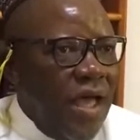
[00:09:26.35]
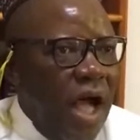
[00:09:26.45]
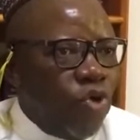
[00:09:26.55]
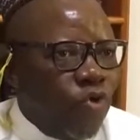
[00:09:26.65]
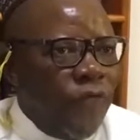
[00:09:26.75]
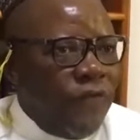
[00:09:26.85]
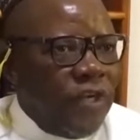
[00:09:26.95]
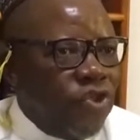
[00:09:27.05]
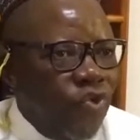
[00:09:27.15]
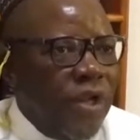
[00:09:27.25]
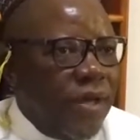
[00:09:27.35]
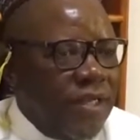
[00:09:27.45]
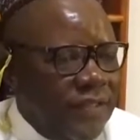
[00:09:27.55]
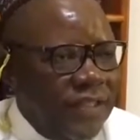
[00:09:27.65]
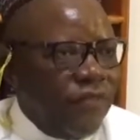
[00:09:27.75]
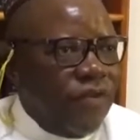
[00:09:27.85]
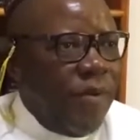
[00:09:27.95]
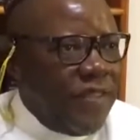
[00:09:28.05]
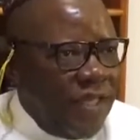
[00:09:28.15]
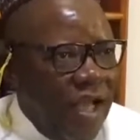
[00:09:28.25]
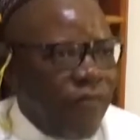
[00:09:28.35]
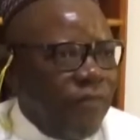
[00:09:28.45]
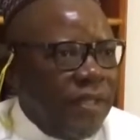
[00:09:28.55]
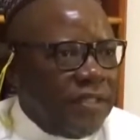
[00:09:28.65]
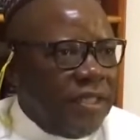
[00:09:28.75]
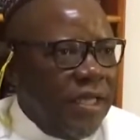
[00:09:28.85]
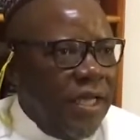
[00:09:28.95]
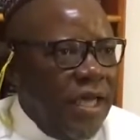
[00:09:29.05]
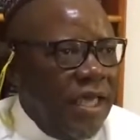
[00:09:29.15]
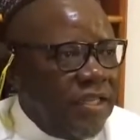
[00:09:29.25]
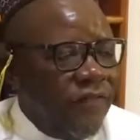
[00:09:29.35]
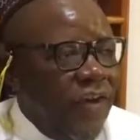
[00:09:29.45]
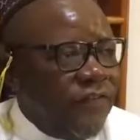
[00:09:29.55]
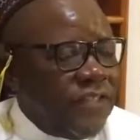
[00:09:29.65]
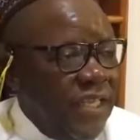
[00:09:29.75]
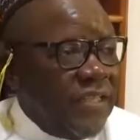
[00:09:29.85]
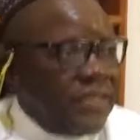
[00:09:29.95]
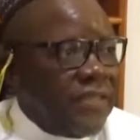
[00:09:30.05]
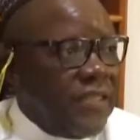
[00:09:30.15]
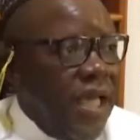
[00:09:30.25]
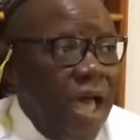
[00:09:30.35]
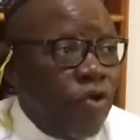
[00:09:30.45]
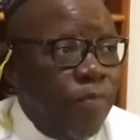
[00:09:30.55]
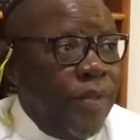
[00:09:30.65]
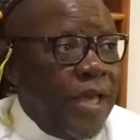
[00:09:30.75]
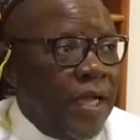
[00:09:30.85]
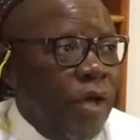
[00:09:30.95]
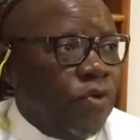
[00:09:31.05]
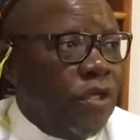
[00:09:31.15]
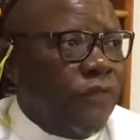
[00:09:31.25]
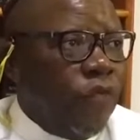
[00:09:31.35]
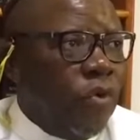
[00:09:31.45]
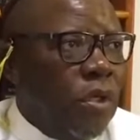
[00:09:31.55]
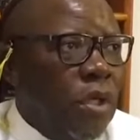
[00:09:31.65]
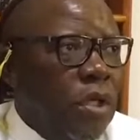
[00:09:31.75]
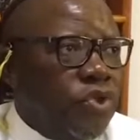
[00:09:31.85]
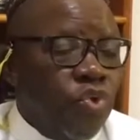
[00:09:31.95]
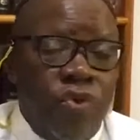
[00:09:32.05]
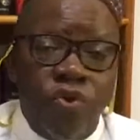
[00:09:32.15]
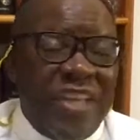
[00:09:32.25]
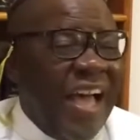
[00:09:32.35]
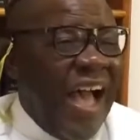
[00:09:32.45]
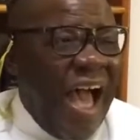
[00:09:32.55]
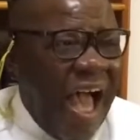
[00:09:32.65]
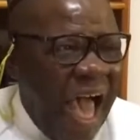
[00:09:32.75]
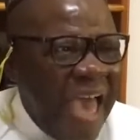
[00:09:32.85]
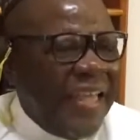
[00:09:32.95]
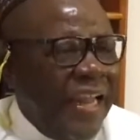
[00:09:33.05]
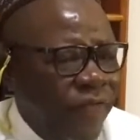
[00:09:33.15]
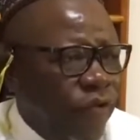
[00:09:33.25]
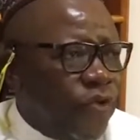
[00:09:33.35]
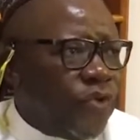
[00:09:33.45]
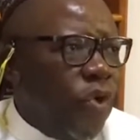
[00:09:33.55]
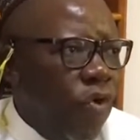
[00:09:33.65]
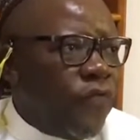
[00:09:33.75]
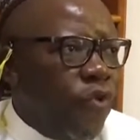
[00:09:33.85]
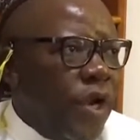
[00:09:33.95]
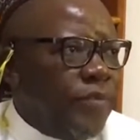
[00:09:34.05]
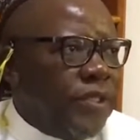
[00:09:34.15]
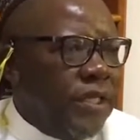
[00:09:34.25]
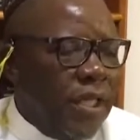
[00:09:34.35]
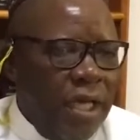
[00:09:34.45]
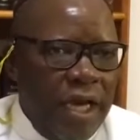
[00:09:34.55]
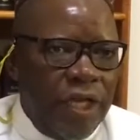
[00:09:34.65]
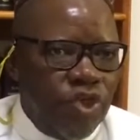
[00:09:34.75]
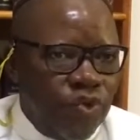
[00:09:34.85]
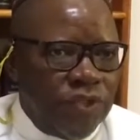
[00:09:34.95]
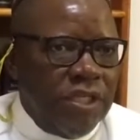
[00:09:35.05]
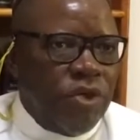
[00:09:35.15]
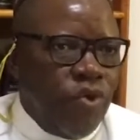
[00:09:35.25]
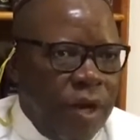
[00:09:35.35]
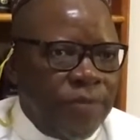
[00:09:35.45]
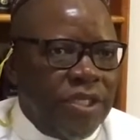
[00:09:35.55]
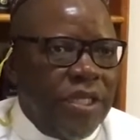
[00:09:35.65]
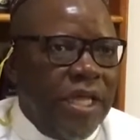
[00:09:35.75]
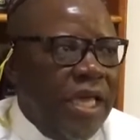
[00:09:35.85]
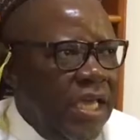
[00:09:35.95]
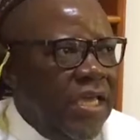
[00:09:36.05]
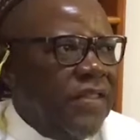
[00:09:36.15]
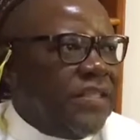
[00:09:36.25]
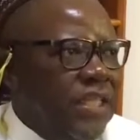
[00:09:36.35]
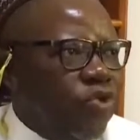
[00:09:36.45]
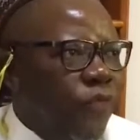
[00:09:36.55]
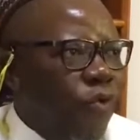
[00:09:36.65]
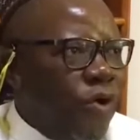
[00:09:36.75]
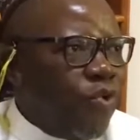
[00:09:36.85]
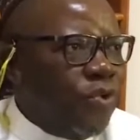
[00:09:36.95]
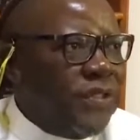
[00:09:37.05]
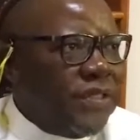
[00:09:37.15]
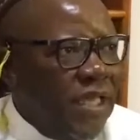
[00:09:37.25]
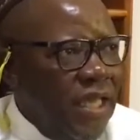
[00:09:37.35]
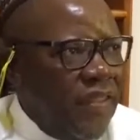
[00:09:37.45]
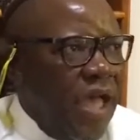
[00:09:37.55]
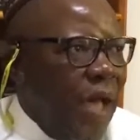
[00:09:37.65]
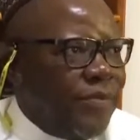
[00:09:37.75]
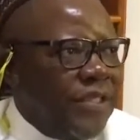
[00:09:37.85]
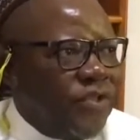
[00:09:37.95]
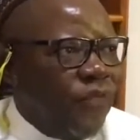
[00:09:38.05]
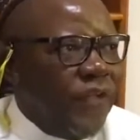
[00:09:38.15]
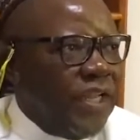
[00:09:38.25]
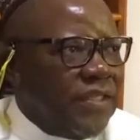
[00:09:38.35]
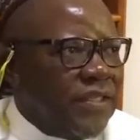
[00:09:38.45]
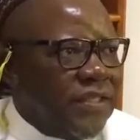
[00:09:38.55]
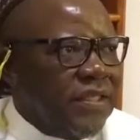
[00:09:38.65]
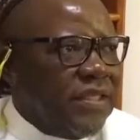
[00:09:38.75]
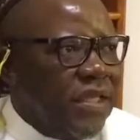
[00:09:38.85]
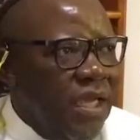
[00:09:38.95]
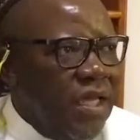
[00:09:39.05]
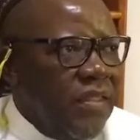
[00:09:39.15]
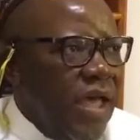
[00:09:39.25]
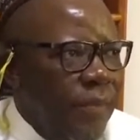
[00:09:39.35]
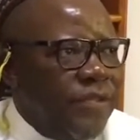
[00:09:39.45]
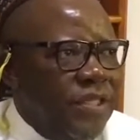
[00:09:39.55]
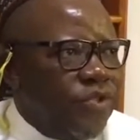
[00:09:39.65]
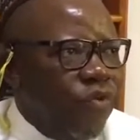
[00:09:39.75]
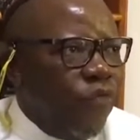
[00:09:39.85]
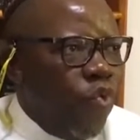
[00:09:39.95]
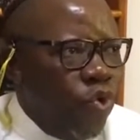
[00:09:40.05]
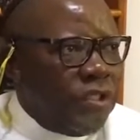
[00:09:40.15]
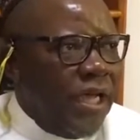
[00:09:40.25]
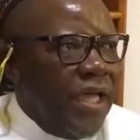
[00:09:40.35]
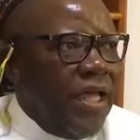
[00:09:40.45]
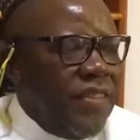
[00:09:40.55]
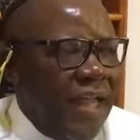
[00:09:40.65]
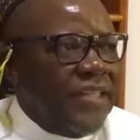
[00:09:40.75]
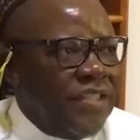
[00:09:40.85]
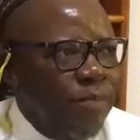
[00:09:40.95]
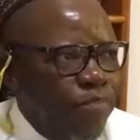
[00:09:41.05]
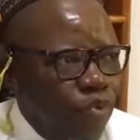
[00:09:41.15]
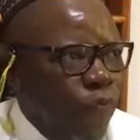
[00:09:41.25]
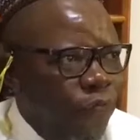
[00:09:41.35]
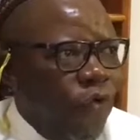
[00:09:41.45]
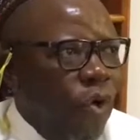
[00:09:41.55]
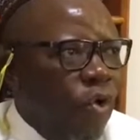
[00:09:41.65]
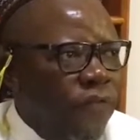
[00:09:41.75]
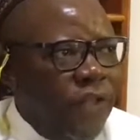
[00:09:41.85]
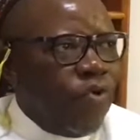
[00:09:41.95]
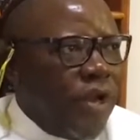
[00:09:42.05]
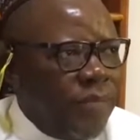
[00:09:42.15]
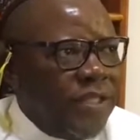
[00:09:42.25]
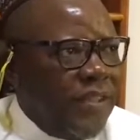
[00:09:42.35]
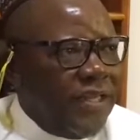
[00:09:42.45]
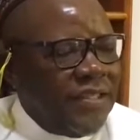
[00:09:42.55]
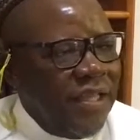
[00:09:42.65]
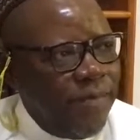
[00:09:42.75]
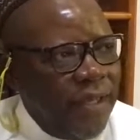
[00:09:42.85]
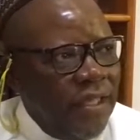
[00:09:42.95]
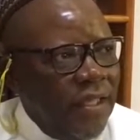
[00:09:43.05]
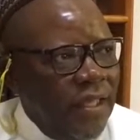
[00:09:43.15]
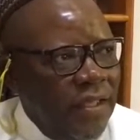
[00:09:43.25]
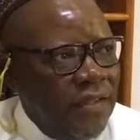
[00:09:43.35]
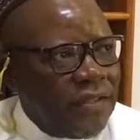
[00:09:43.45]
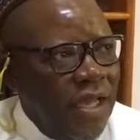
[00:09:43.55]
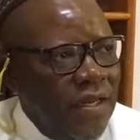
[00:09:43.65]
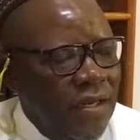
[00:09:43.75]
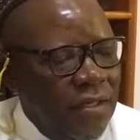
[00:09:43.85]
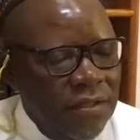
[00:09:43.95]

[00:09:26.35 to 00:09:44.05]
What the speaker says: Out of every dollar received by the government, 85 cents are not being accounted for. So those are high levels of corruption. And you see corruption in the state of our roads, the absence of electricity, the absence of water. That is proof of the corruption that is happening in this country.